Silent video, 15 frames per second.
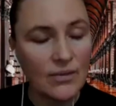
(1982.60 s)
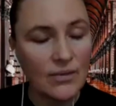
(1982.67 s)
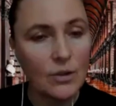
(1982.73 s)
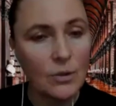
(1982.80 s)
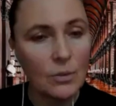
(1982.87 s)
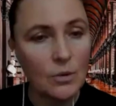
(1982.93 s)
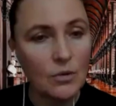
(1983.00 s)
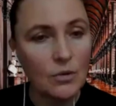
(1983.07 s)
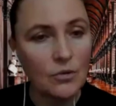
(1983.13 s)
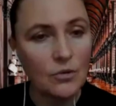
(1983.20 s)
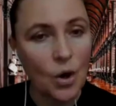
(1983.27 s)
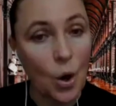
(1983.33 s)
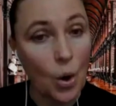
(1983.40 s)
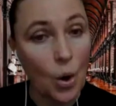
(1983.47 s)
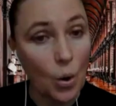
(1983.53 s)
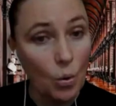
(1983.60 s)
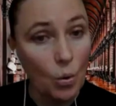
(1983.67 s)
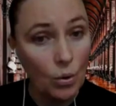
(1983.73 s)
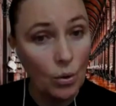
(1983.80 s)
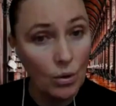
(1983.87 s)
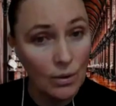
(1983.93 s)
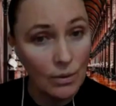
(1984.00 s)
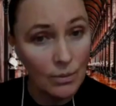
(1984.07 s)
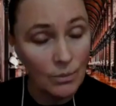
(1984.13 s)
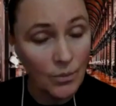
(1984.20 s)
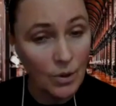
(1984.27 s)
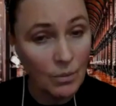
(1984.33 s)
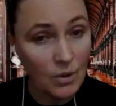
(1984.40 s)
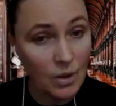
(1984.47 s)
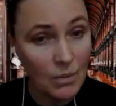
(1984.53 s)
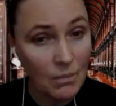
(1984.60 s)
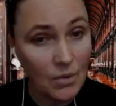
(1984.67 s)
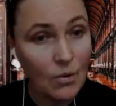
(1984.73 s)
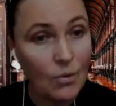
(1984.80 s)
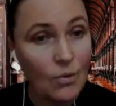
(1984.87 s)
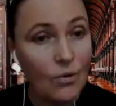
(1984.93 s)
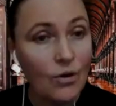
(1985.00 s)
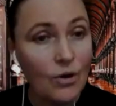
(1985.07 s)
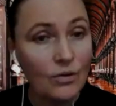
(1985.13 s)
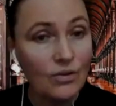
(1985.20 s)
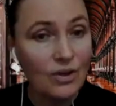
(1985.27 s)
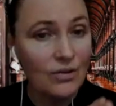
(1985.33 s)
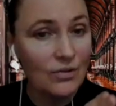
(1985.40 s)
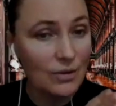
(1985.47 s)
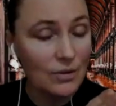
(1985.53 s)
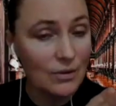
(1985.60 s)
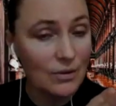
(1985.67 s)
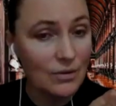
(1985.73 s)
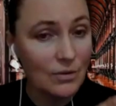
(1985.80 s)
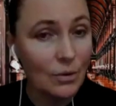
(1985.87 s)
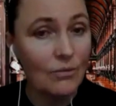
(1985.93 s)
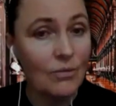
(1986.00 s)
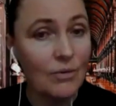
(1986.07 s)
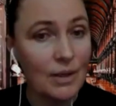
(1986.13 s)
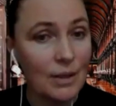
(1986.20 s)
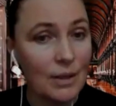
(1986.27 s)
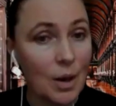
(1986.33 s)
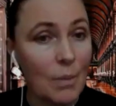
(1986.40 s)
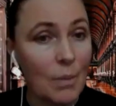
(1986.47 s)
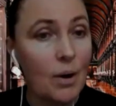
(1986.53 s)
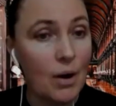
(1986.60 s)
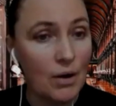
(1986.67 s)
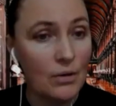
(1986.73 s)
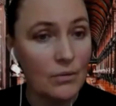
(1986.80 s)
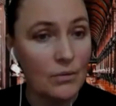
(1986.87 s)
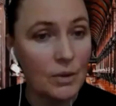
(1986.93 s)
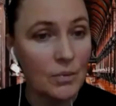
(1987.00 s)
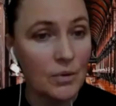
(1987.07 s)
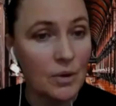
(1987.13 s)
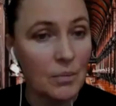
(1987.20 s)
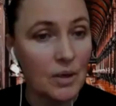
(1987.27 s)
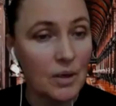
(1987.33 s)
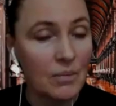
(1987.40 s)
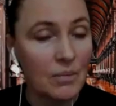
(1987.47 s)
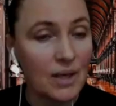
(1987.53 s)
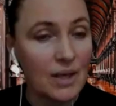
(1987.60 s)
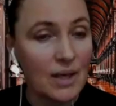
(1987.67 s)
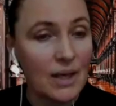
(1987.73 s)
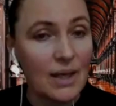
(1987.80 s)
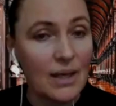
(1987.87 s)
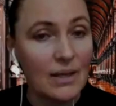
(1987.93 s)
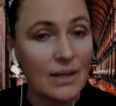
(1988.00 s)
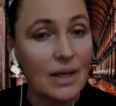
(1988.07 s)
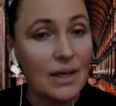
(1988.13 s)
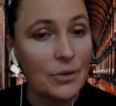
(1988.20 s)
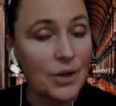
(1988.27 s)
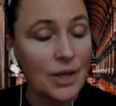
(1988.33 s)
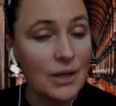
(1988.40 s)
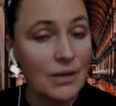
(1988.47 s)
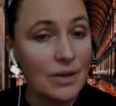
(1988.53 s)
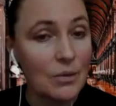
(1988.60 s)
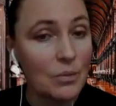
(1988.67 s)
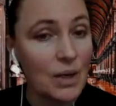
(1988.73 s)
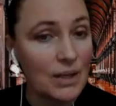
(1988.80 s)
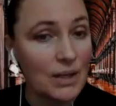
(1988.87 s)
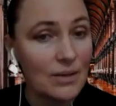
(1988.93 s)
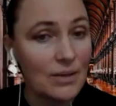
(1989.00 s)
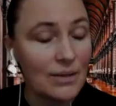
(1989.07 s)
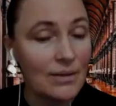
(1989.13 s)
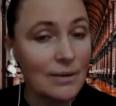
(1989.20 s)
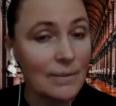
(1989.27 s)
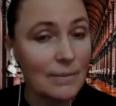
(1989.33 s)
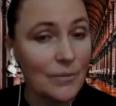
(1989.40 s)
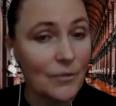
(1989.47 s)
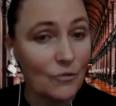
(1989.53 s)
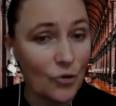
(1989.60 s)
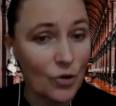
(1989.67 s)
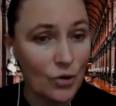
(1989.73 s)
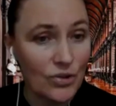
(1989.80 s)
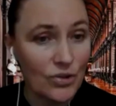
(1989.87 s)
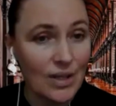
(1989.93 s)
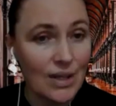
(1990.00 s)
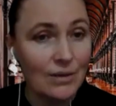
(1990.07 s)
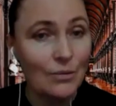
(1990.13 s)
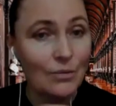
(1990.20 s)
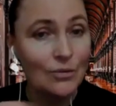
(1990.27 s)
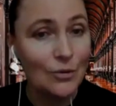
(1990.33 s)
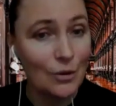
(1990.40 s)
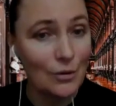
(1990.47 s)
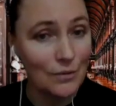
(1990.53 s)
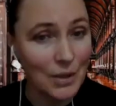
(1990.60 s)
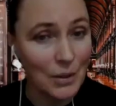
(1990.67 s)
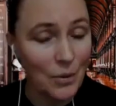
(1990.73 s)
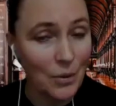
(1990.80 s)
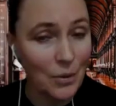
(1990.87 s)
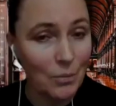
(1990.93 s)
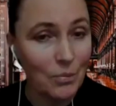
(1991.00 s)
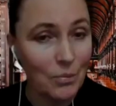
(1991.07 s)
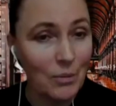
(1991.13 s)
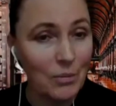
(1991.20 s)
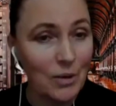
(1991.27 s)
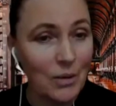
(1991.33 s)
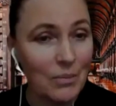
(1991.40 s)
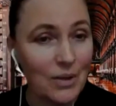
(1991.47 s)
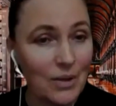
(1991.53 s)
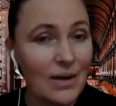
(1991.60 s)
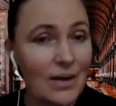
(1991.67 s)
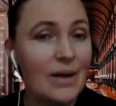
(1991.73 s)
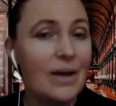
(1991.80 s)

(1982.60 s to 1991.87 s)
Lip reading: customers' whole problem, or just solving a part of the problem? And I think the one that first gets to solve the whole problem,